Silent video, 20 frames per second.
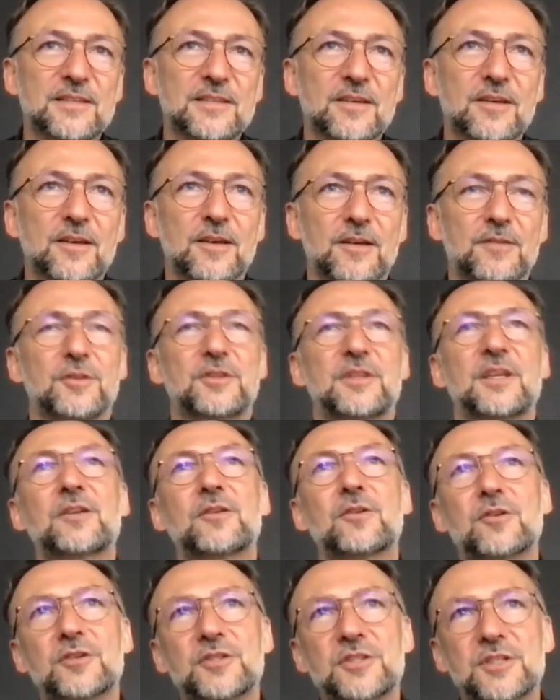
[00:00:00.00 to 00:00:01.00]
The
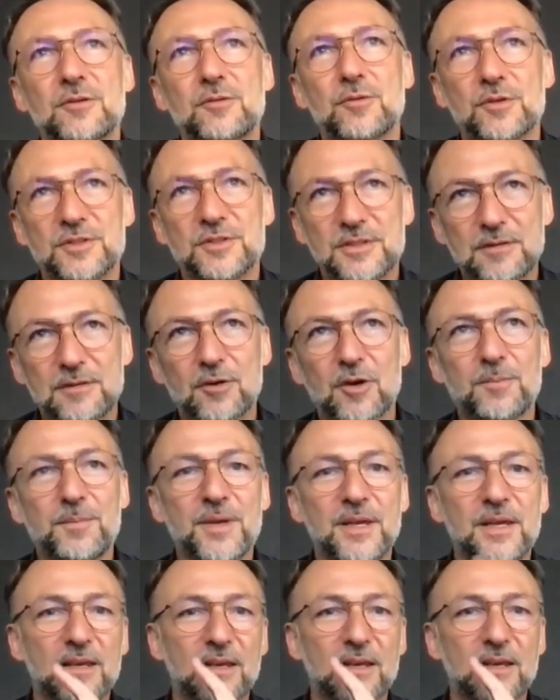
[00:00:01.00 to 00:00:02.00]
technology was
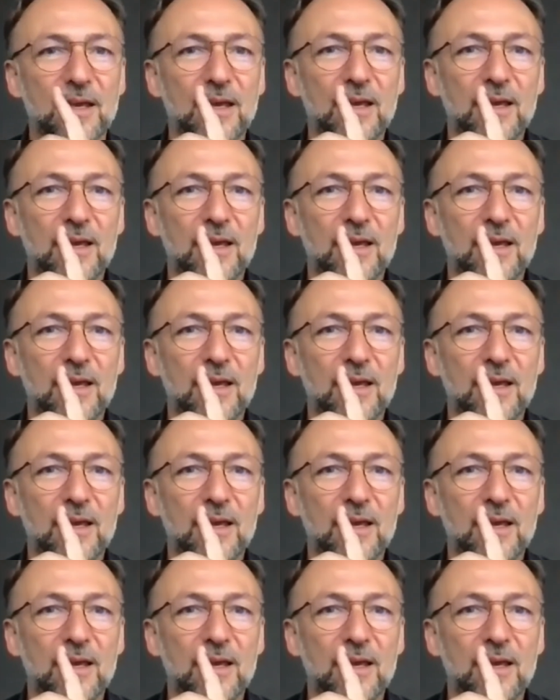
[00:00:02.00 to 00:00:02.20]
developing.